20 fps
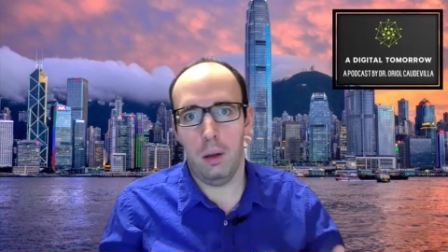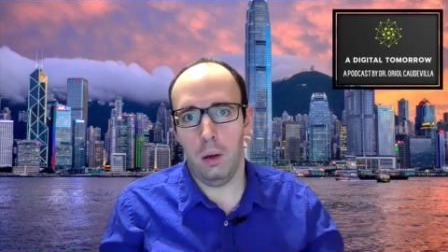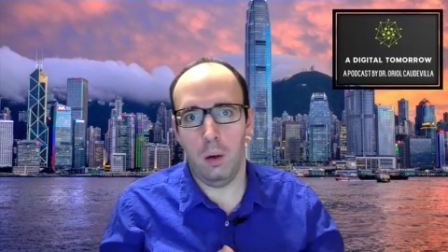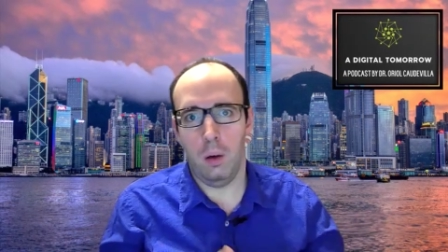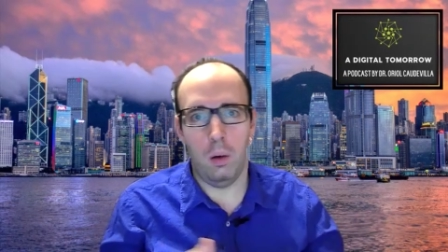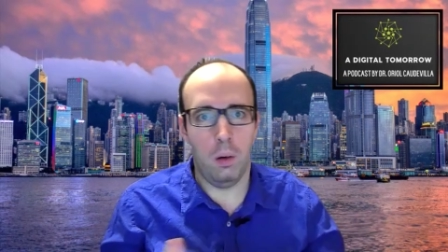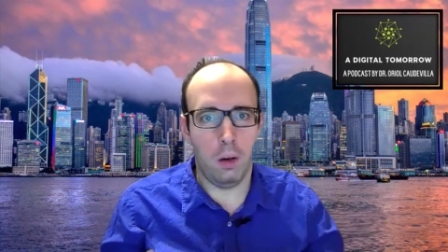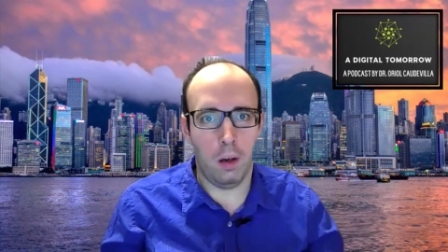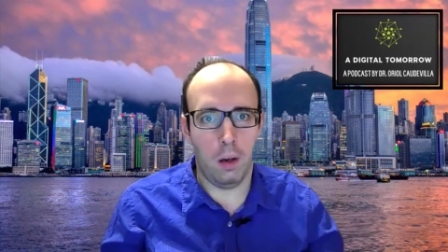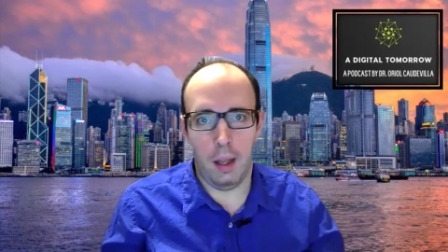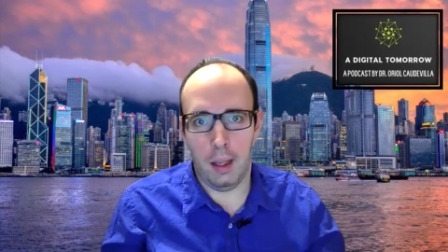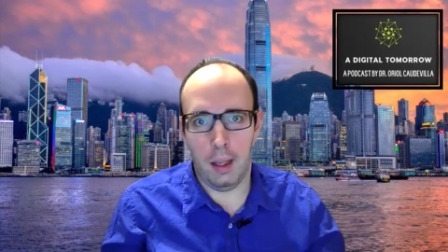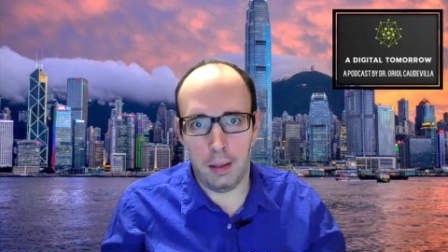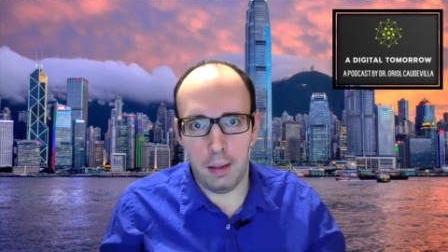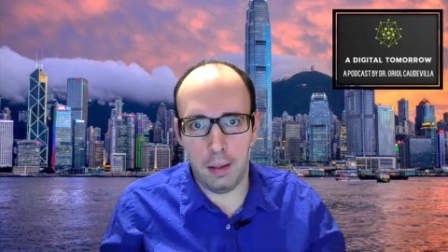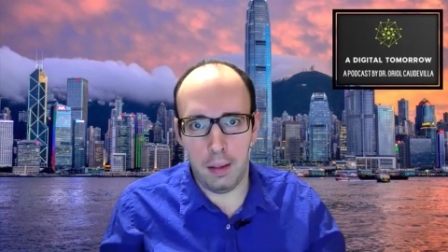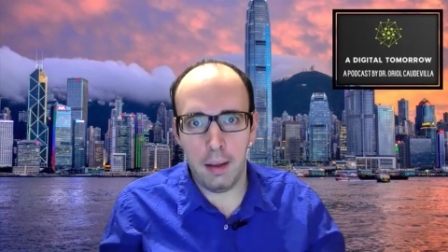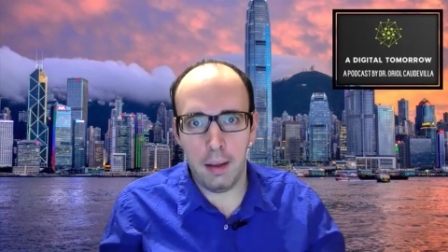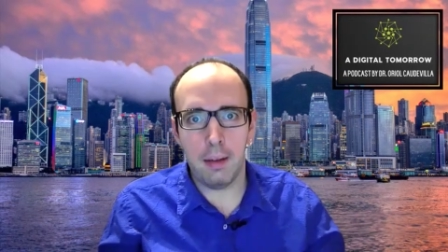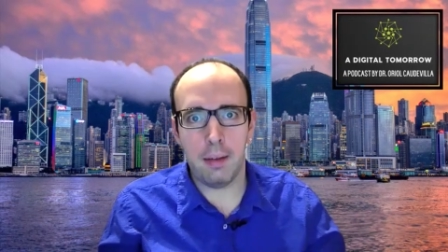on like
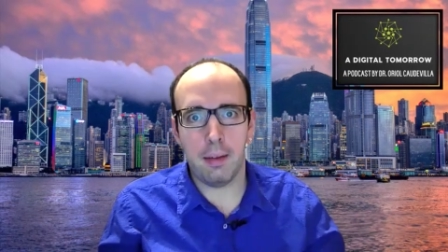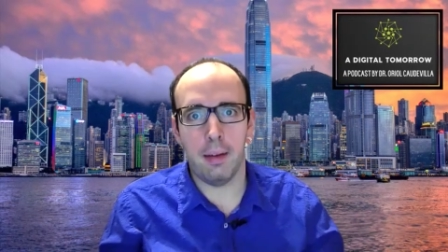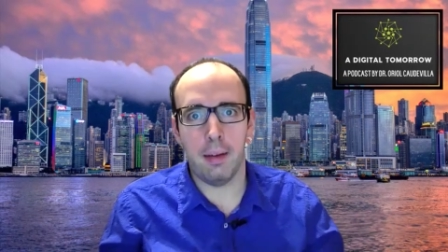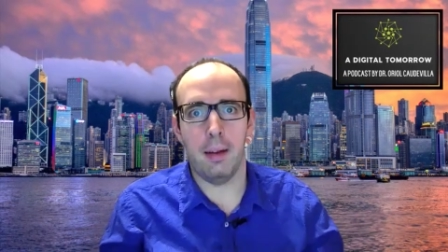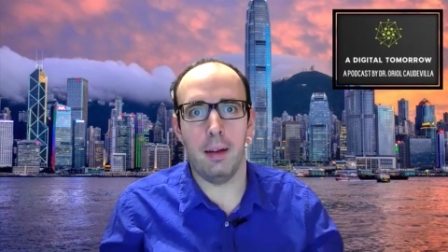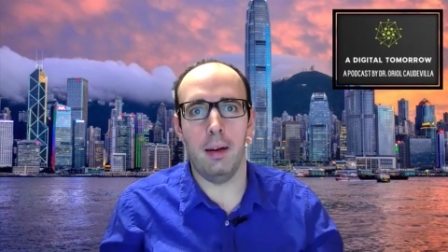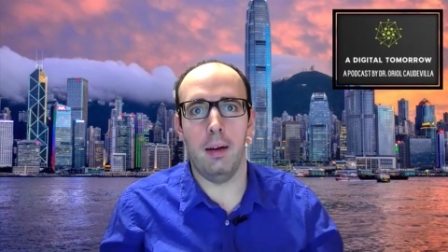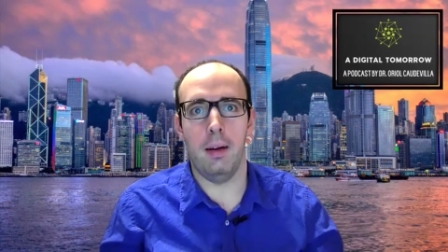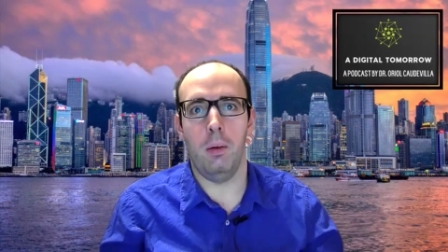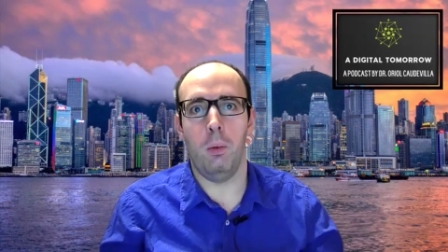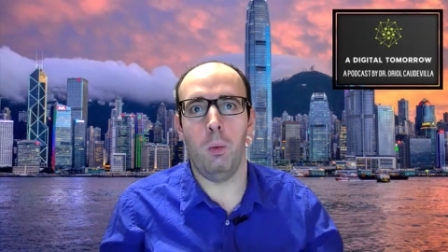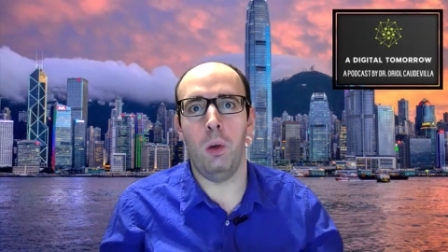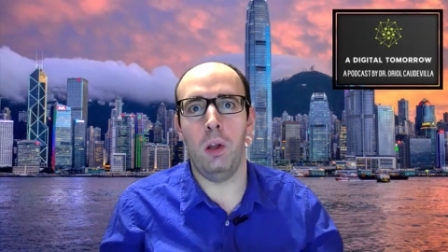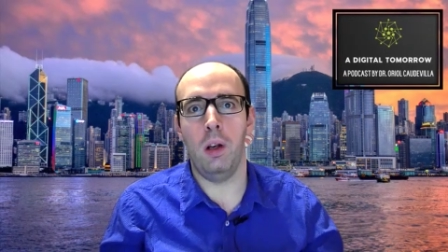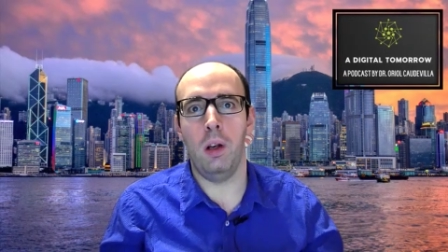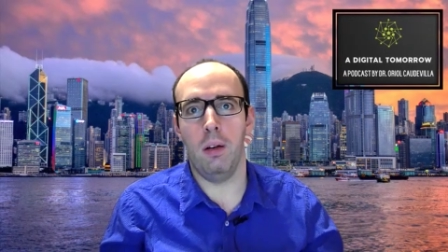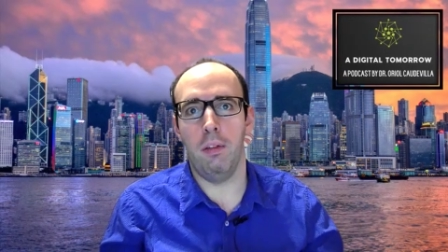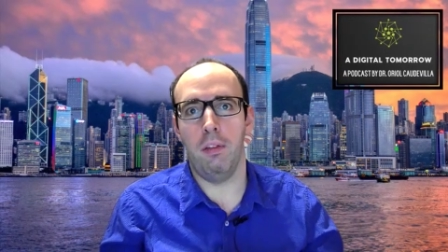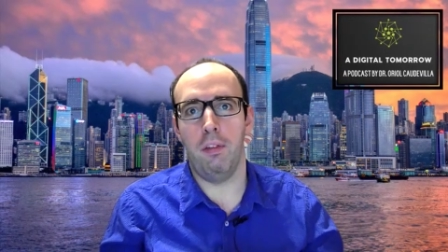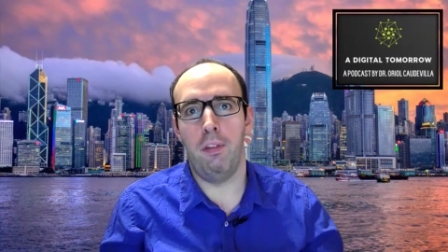this, uh,
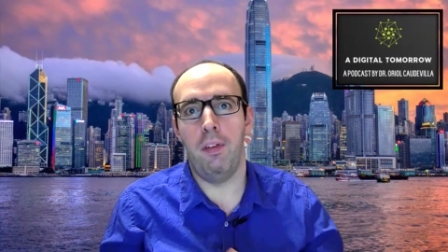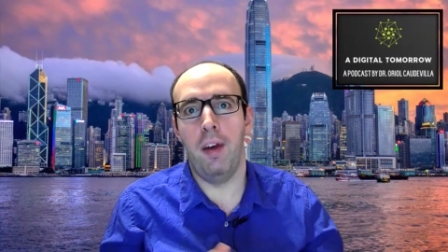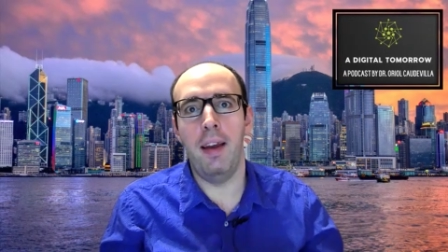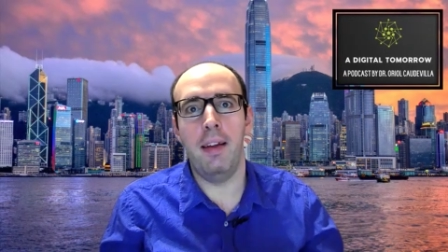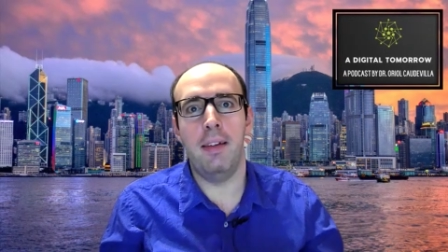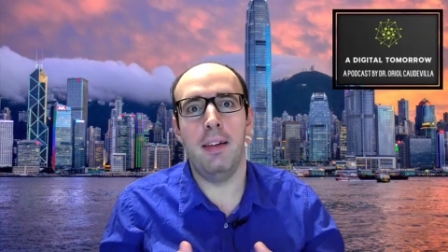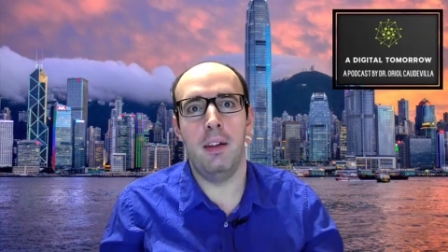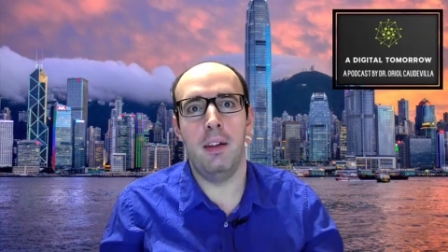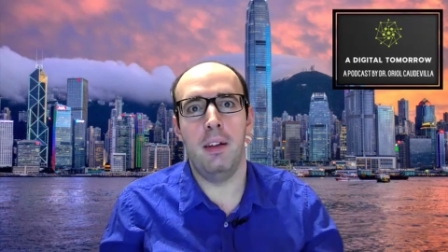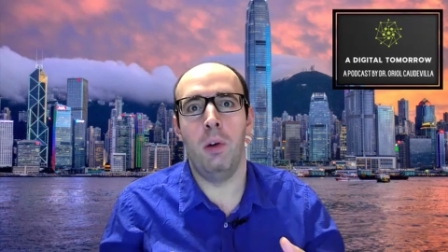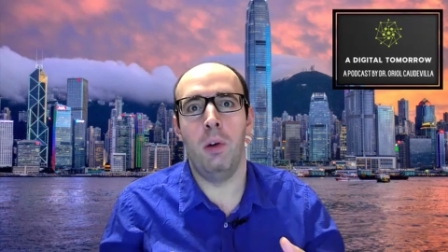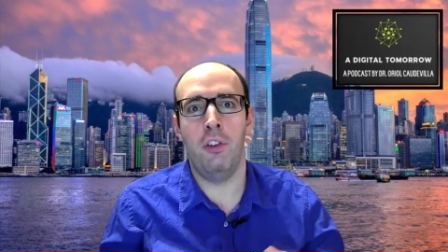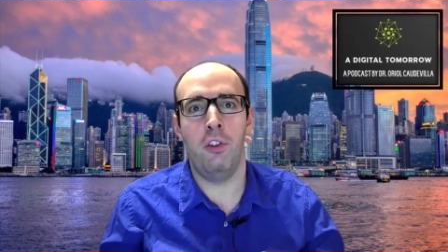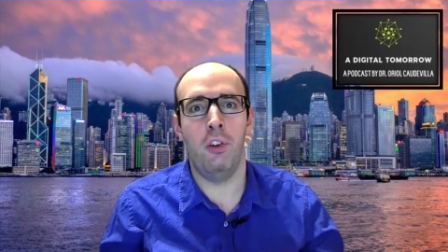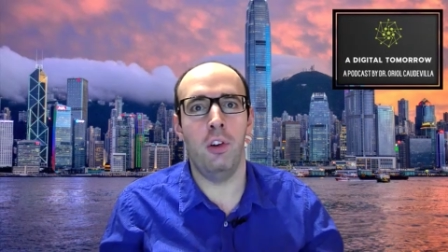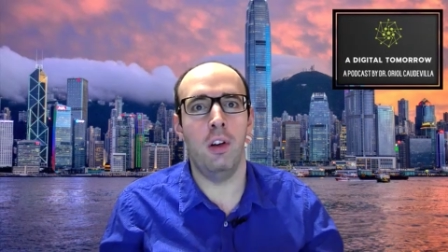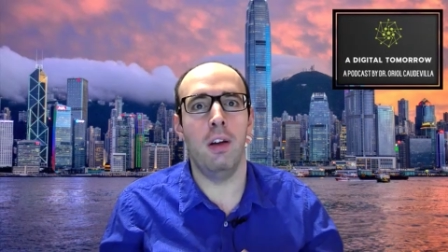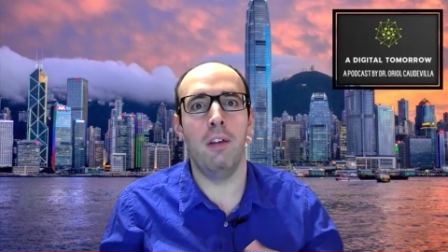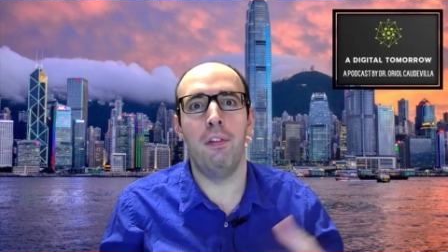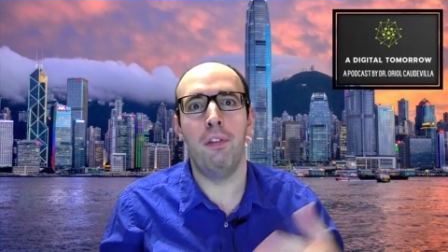we'll face the
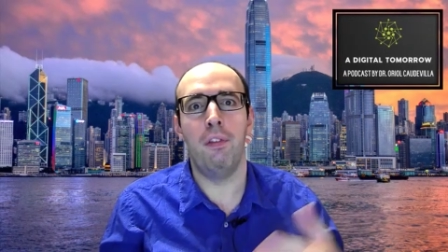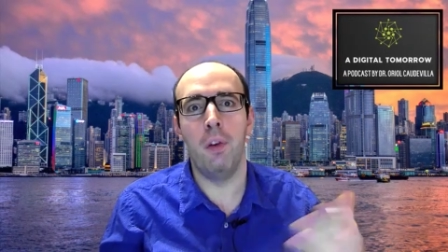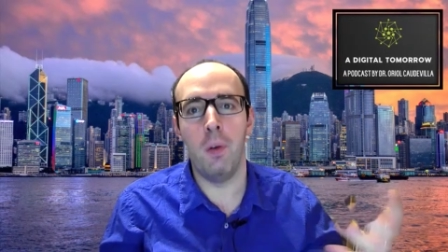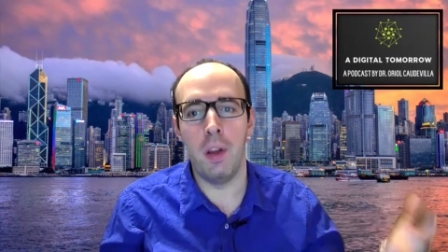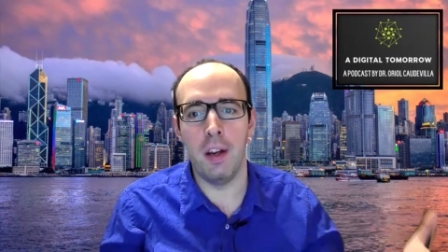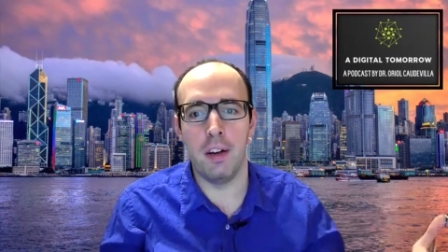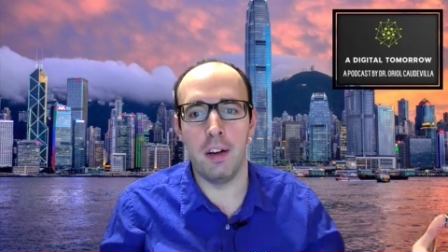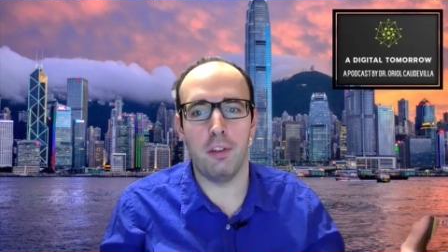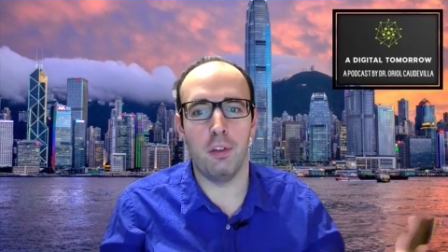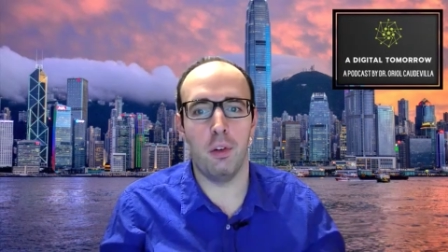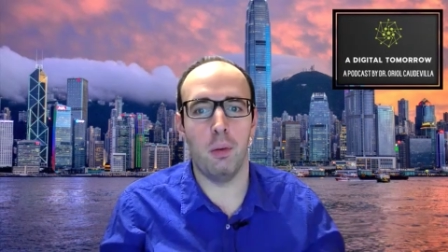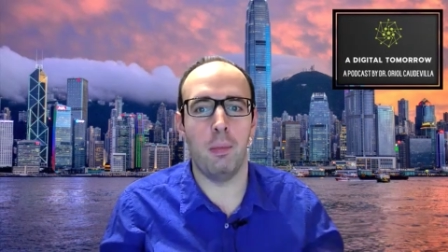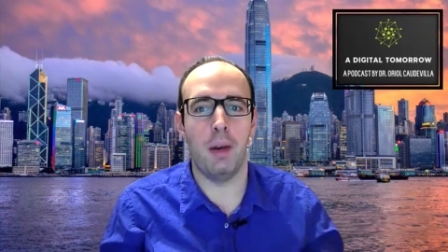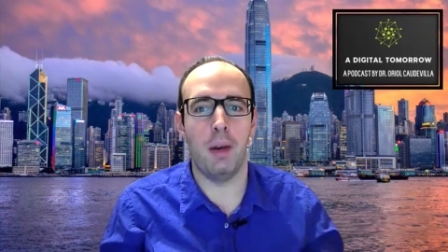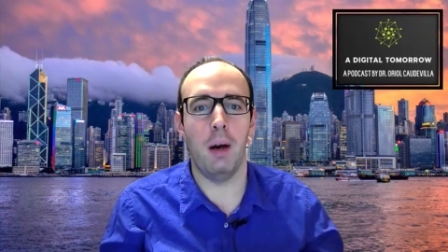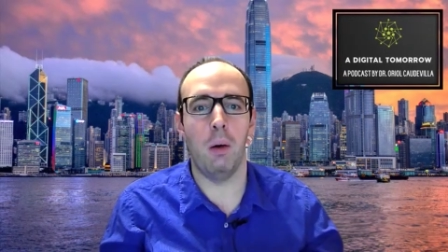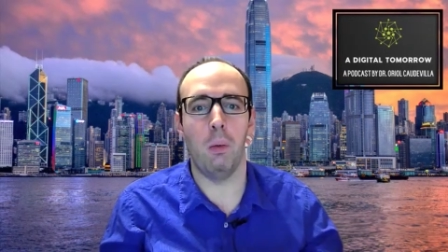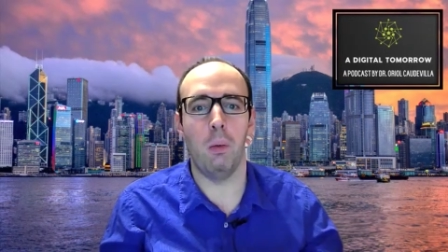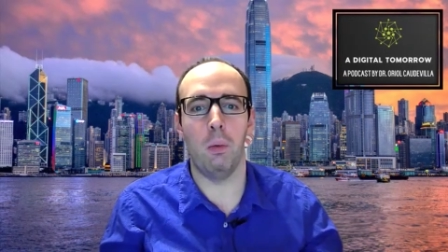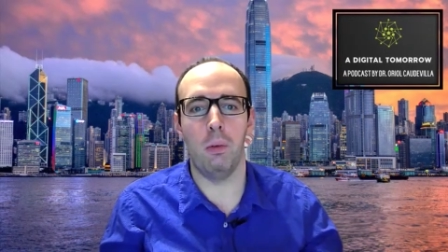situation in a few years from now.